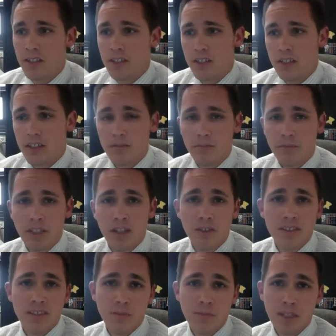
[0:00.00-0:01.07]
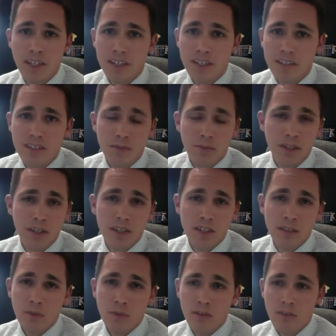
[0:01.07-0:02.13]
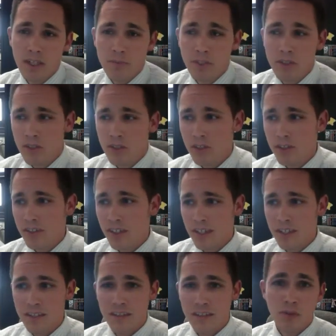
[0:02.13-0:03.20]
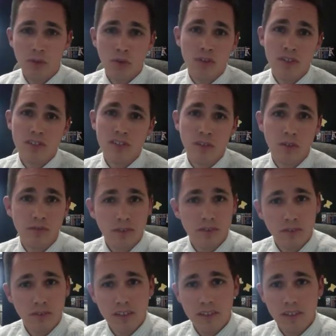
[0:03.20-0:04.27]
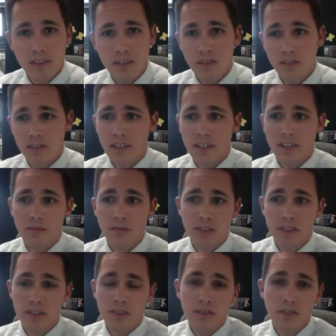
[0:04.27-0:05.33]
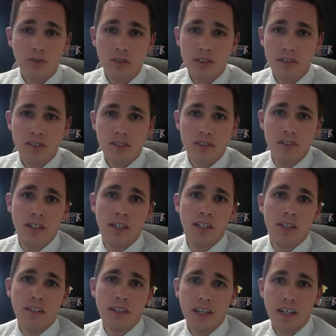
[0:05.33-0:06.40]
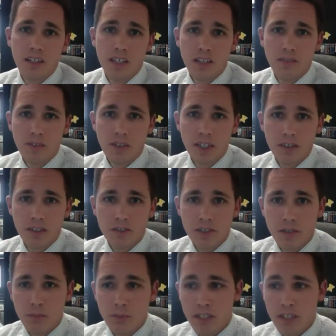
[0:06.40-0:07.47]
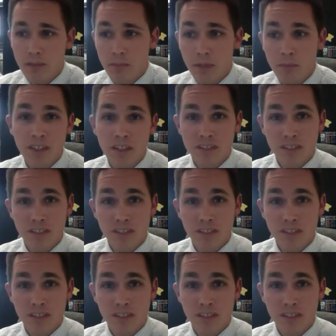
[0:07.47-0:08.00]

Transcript: um, you know, in some cases, depending on the program, you could take some courses over, for instance, or take some additional courses to kind of level out your G P A, maybe in a